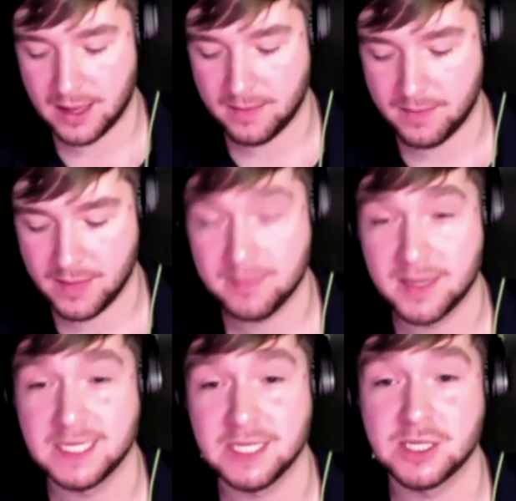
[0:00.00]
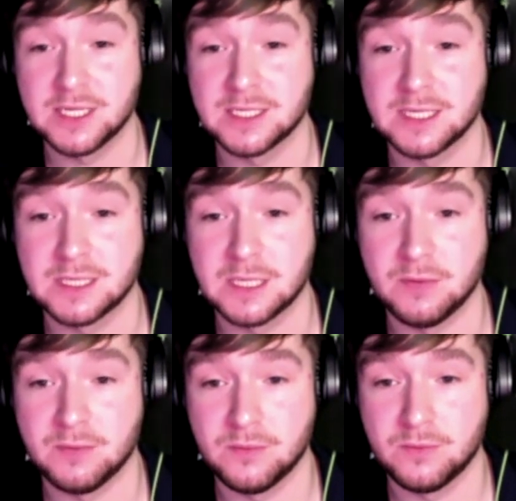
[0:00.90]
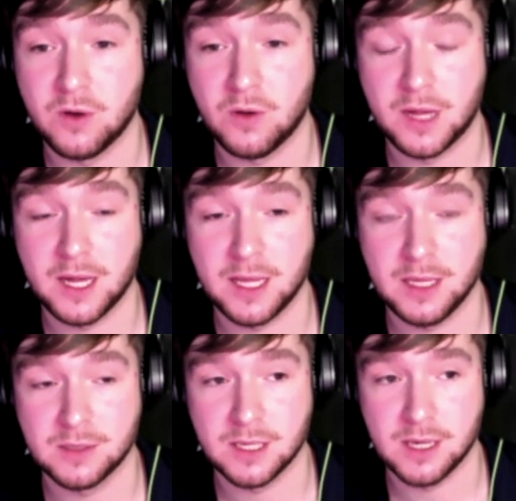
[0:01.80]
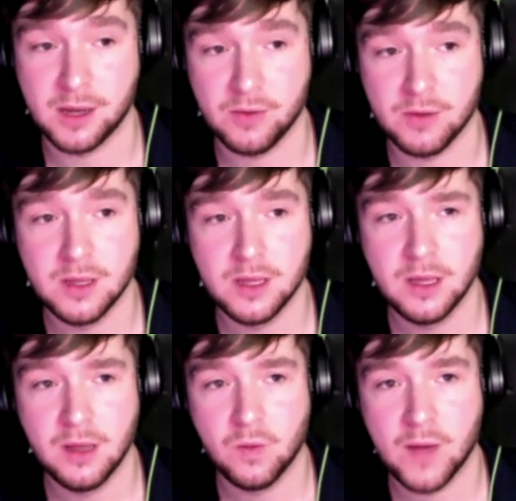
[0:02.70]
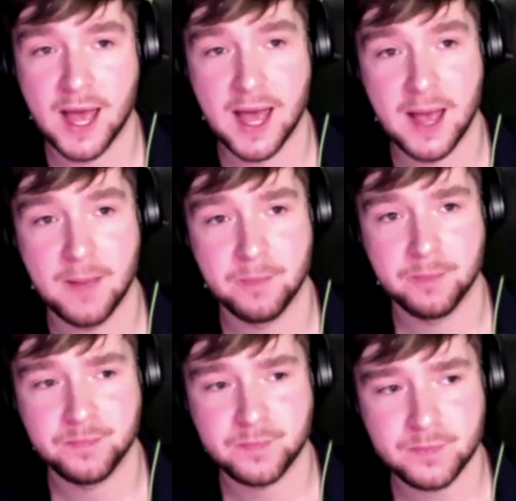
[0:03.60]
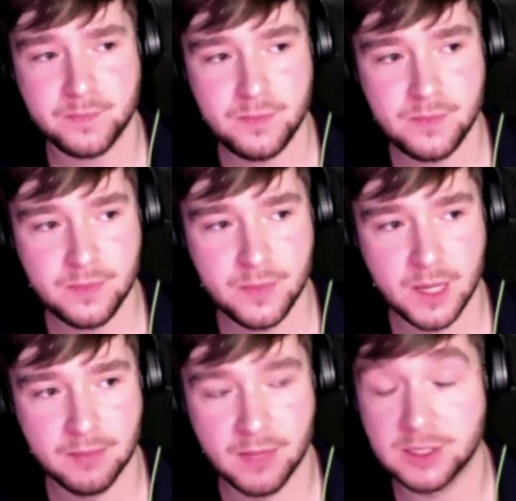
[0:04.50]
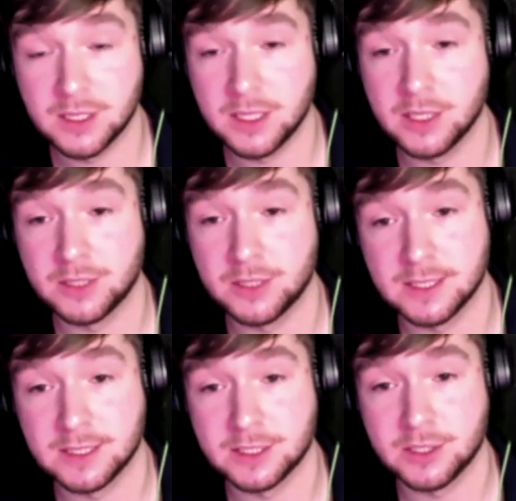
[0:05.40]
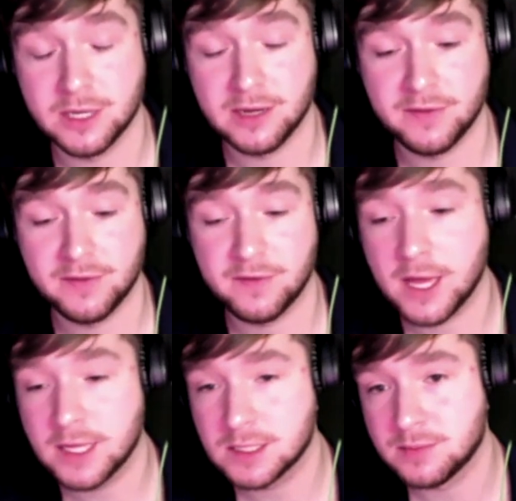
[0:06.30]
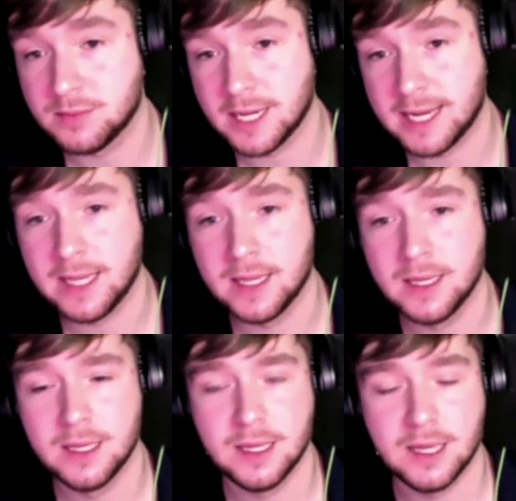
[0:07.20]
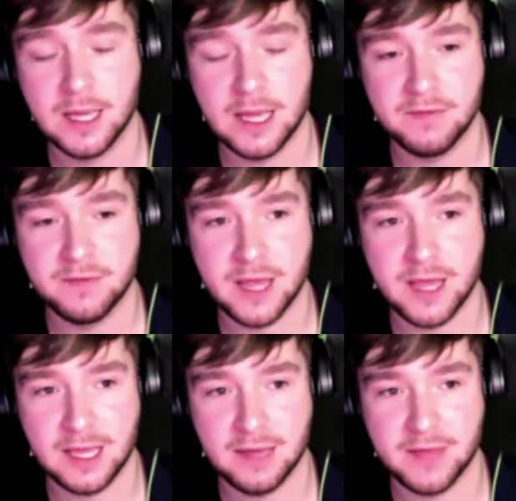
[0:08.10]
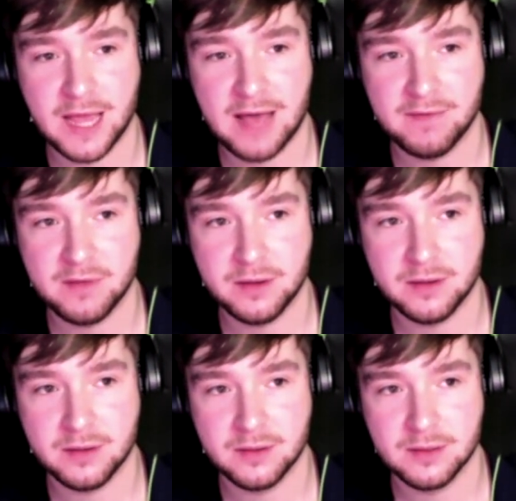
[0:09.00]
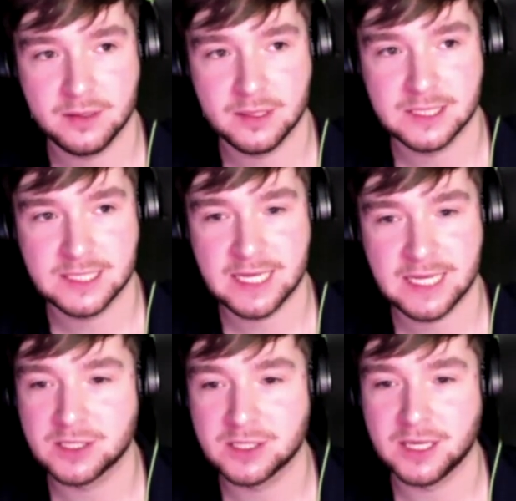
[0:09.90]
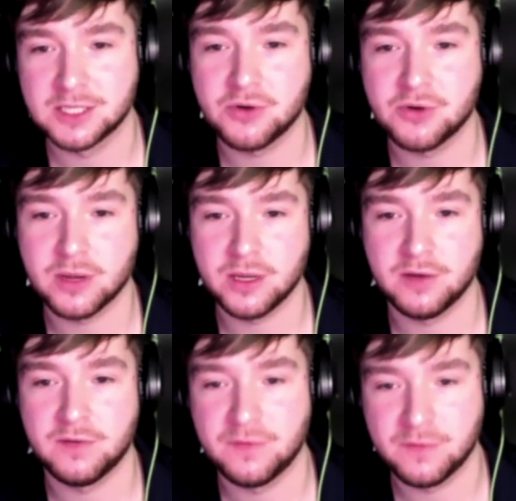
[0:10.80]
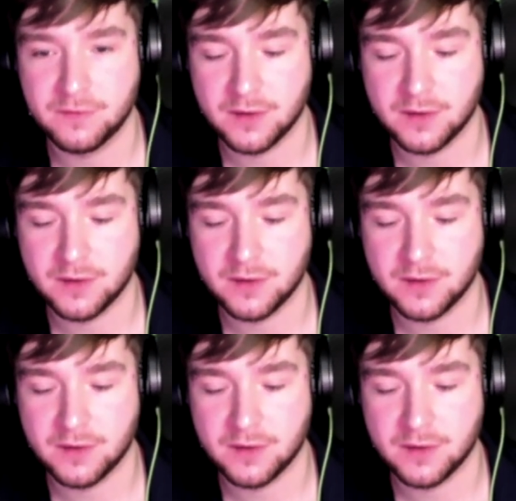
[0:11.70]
in my teaching assistant role that I used to do, where most of the autistic children, if they've hurt somebody, if they haven't seen a strong enough